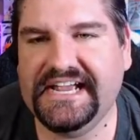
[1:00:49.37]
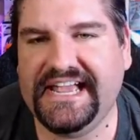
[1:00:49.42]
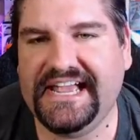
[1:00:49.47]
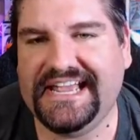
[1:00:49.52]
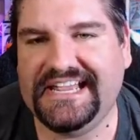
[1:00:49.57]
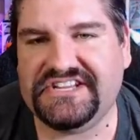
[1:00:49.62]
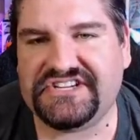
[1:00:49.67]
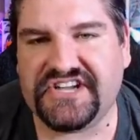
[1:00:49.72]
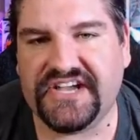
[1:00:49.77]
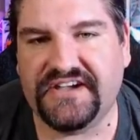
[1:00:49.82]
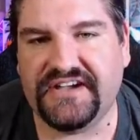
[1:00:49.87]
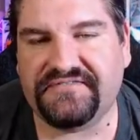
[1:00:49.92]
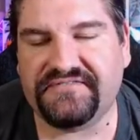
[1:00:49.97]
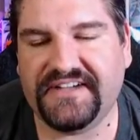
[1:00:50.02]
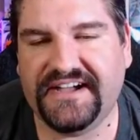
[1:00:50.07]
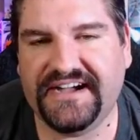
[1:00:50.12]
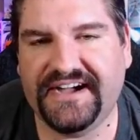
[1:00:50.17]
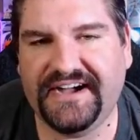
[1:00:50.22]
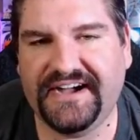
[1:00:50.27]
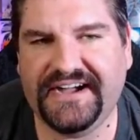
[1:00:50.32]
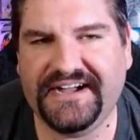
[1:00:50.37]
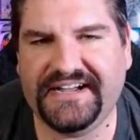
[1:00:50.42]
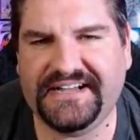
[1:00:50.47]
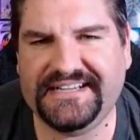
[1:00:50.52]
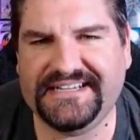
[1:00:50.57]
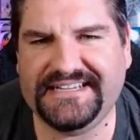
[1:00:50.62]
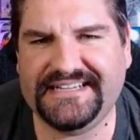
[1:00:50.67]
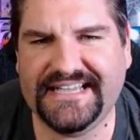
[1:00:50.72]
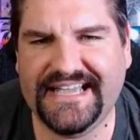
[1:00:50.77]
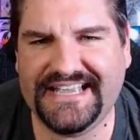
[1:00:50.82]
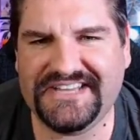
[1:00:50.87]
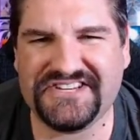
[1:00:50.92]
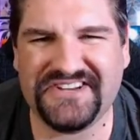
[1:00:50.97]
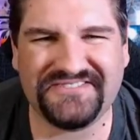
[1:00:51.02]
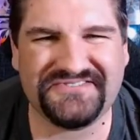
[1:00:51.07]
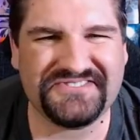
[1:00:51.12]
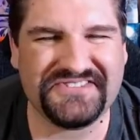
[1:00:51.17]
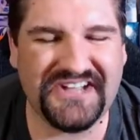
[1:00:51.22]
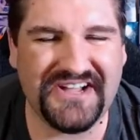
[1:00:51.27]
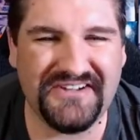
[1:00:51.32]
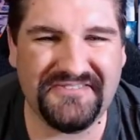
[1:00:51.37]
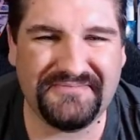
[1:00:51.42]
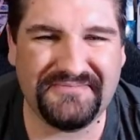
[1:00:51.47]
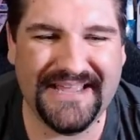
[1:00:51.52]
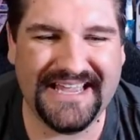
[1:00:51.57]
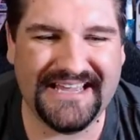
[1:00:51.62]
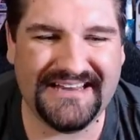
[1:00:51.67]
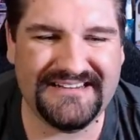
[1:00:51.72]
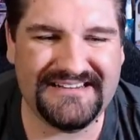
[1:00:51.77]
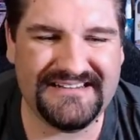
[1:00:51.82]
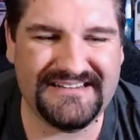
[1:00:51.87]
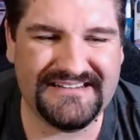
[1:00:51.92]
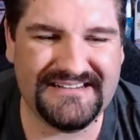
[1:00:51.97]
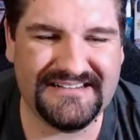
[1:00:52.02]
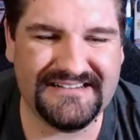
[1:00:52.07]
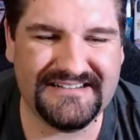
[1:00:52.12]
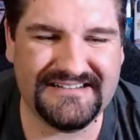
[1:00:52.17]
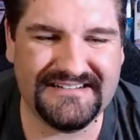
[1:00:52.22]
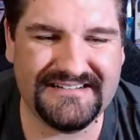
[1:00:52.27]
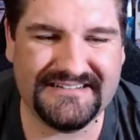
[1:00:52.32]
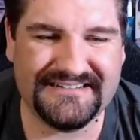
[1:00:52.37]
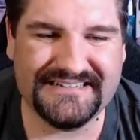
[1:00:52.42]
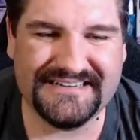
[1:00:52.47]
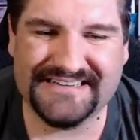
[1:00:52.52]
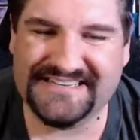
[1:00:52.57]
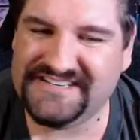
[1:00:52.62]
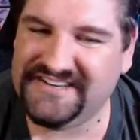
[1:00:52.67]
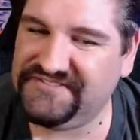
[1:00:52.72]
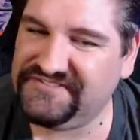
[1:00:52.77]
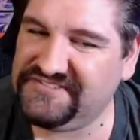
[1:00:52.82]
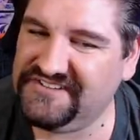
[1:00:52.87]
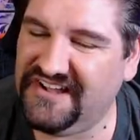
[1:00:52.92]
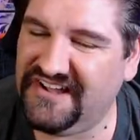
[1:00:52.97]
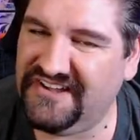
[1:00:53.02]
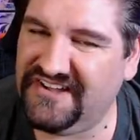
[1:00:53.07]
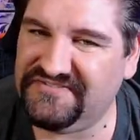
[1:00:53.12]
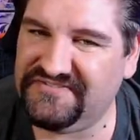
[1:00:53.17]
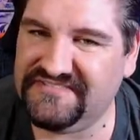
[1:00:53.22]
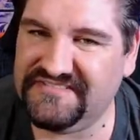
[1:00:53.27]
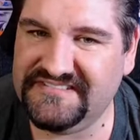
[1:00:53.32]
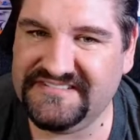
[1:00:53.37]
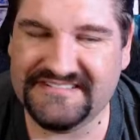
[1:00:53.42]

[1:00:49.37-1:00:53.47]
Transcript: HF. Uh HF's tough, man. HF's tough.